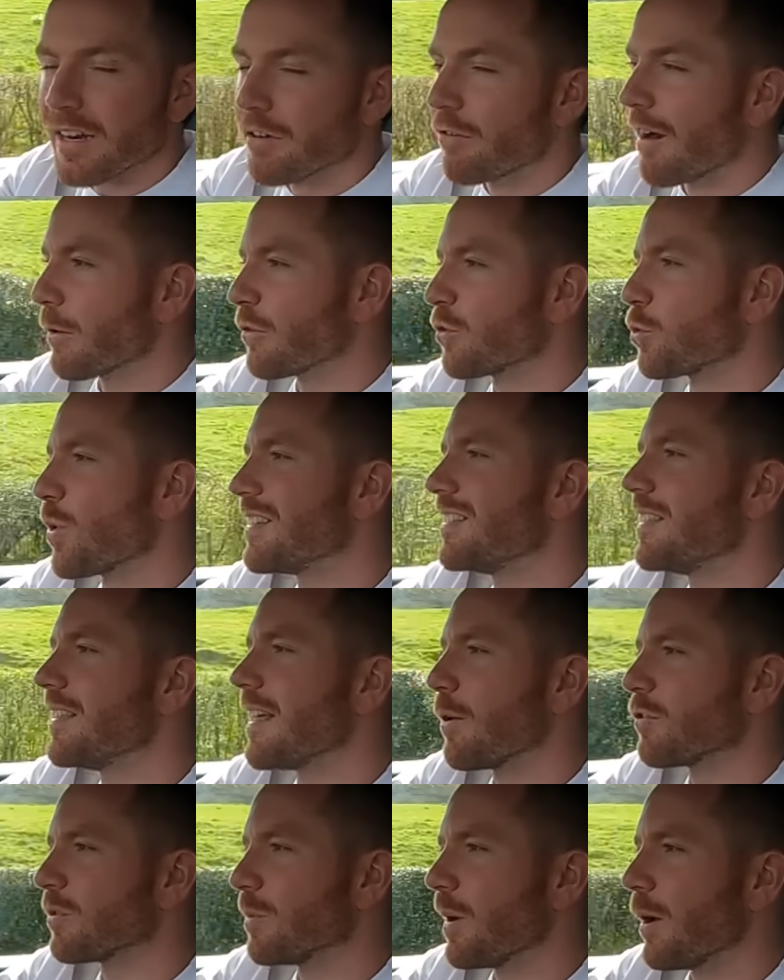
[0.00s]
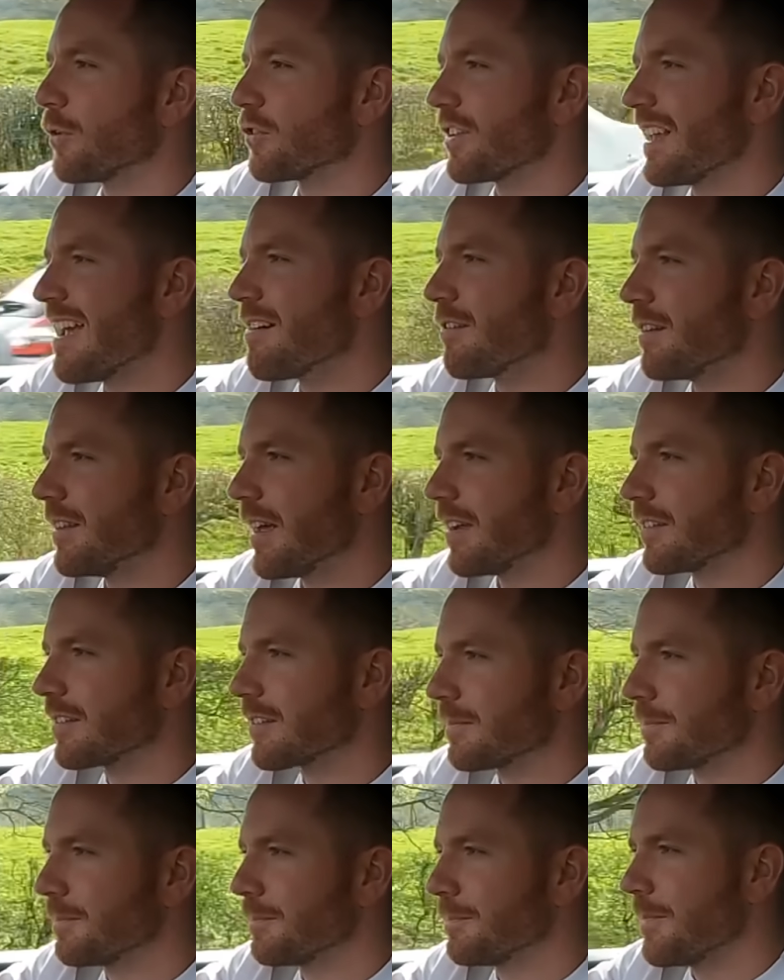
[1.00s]
did around 20,000 miles a year in
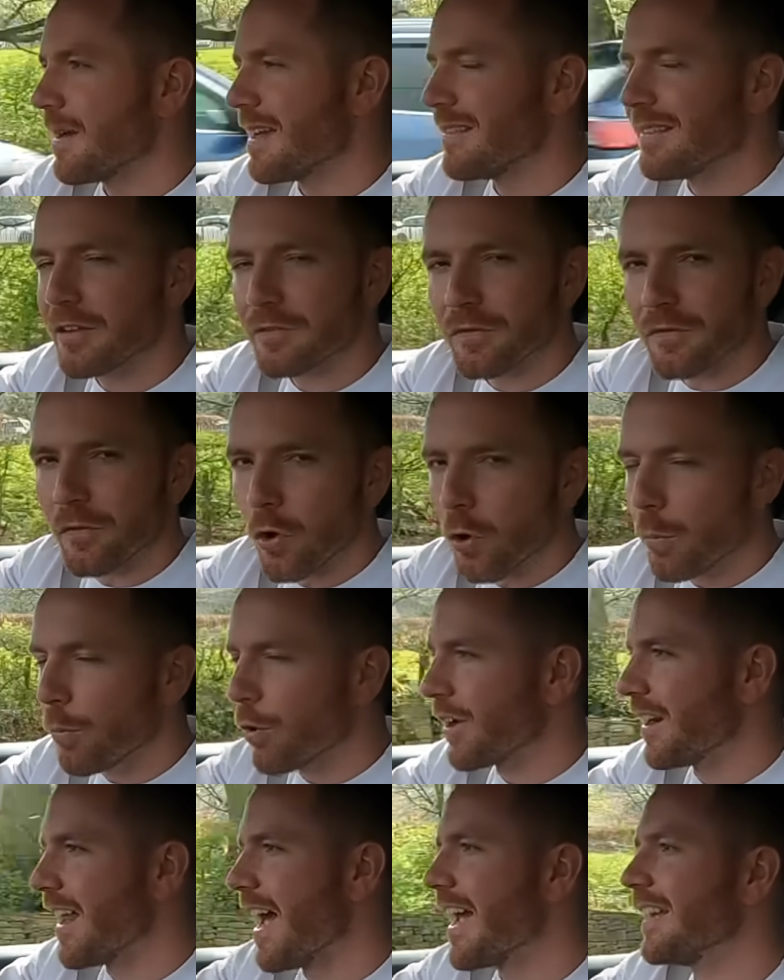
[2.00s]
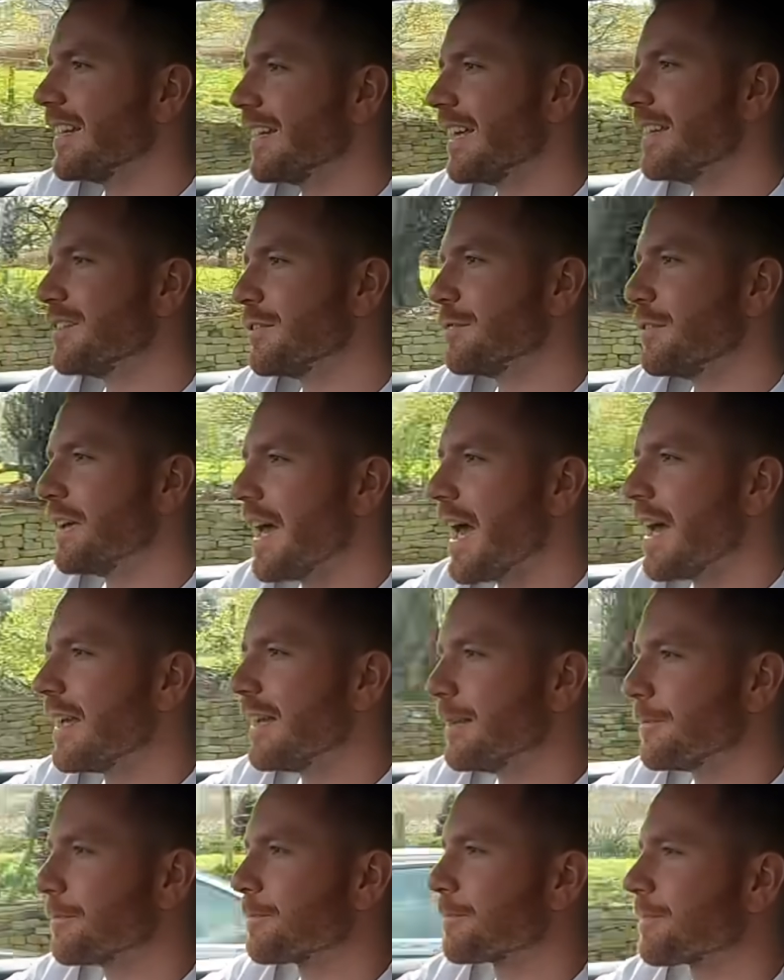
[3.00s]
this 4.8 litre
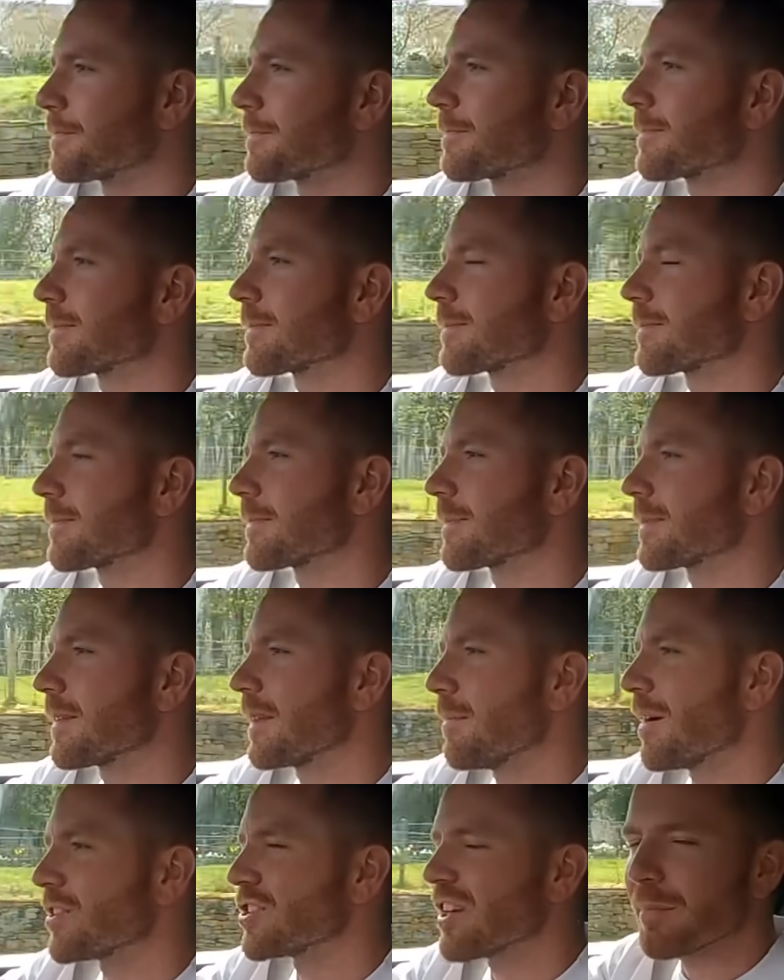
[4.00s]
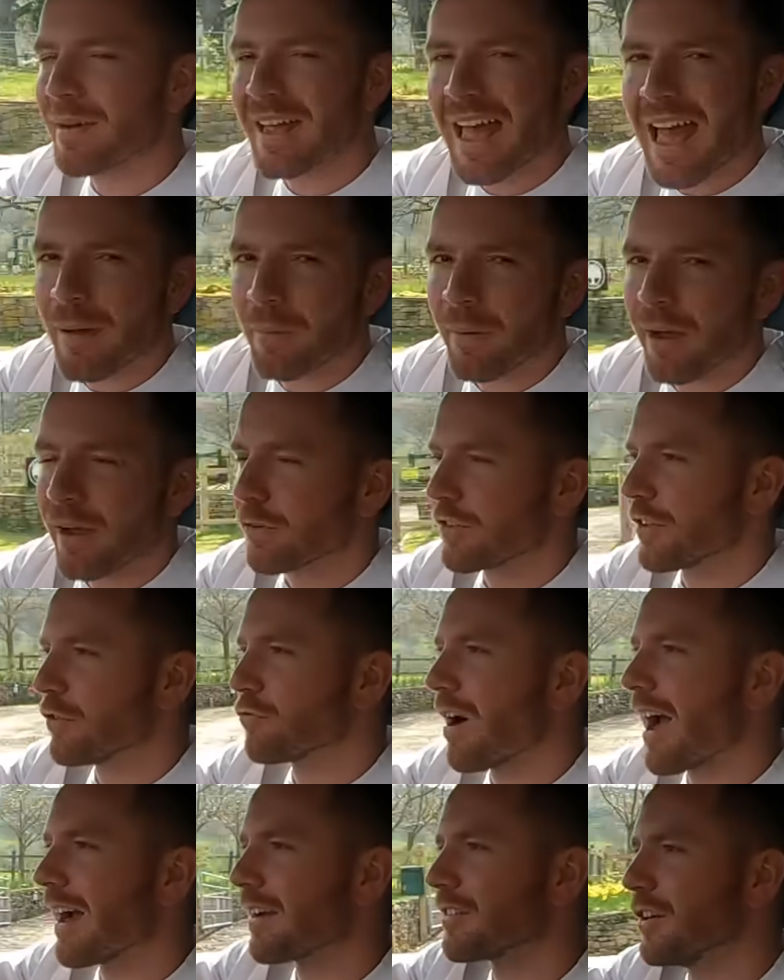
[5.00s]
V8. Imagine how many air miles
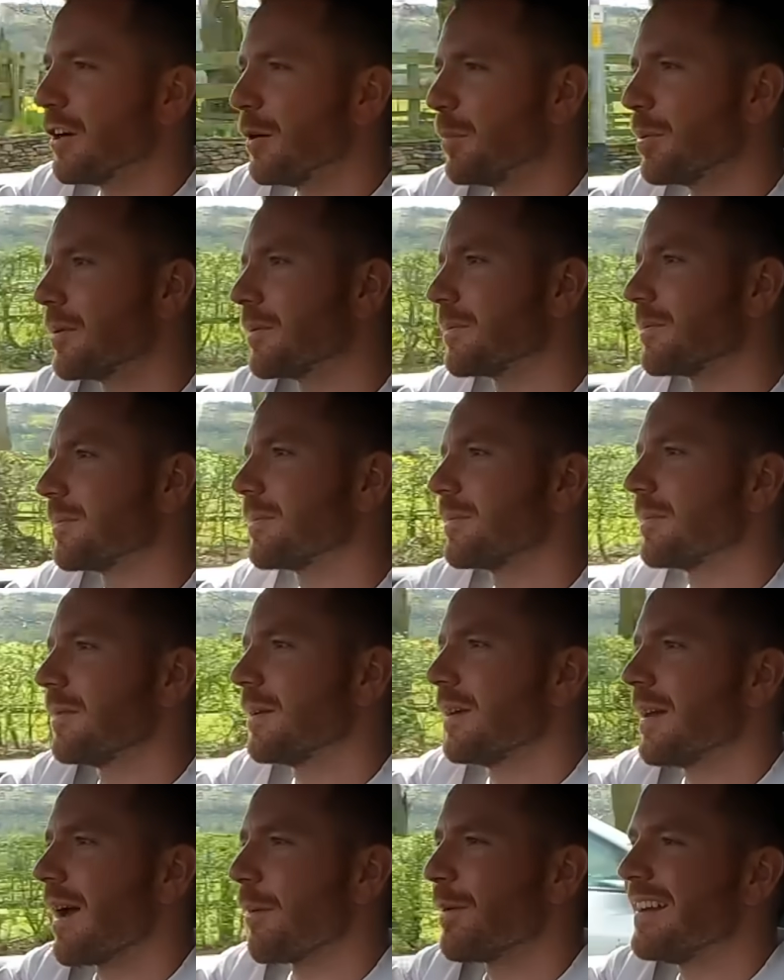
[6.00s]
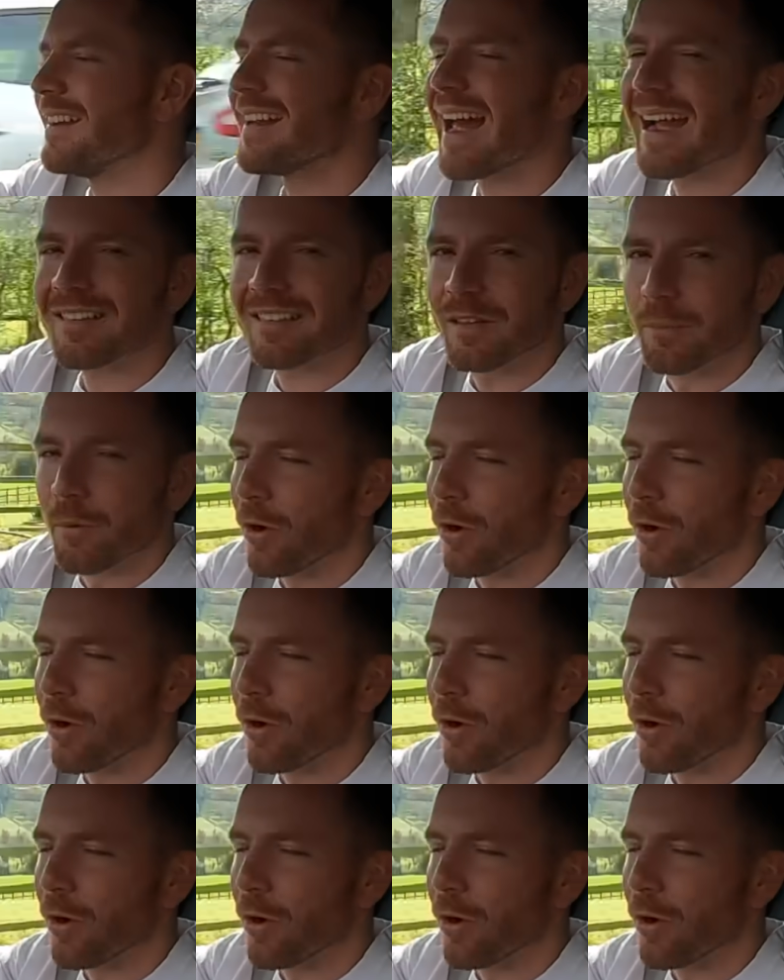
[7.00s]
he's racked up, how many nectar